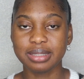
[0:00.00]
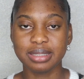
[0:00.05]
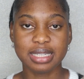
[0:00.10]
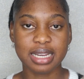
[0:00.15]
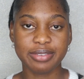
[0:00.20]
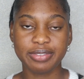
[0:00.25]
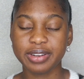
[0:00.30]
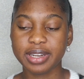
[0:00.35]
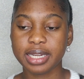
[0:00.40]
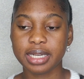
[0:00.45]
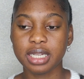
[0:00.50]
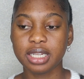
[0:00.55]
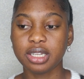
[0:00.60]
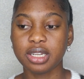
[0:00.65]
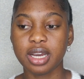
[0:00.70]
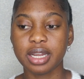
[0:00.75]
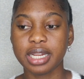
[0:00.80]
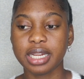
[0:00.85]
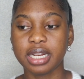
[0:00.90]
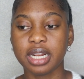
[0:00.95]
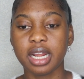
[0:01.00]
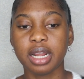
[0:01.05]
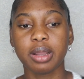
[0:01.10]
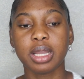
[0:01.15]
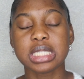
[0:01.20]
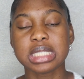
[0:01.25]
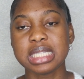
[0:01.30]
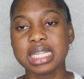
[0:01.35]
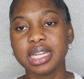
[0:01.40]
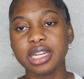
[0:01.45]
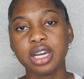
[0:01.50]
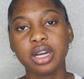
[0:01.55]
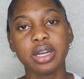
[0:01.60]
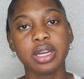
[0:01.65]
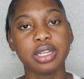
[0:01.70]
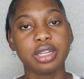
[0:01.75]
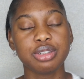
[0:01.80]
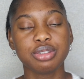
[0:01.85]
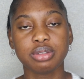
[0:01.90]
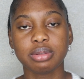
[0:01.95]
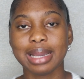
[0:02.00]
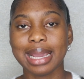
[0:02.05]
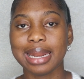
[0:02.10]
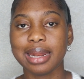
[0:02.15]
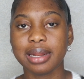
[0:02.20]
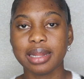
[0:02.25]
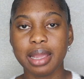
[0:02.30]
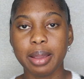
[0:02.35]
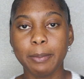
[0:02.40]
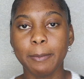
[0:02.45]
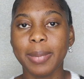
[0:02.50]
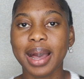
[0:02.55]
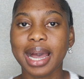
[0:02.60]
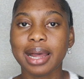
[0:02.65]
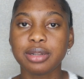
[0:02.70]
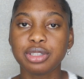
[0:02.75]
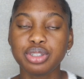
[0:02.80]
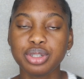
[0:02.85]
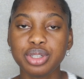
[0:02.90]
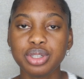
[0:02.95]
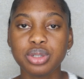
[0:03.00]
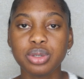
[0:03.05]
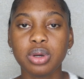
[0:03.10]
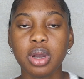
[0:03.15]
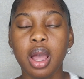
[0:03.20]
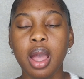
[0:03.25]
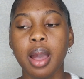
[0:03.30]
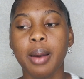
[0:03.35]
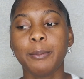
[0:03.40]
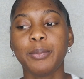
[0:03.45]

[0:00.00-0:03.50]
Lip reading: definitely not in a, because they're not going to do anything bad to you.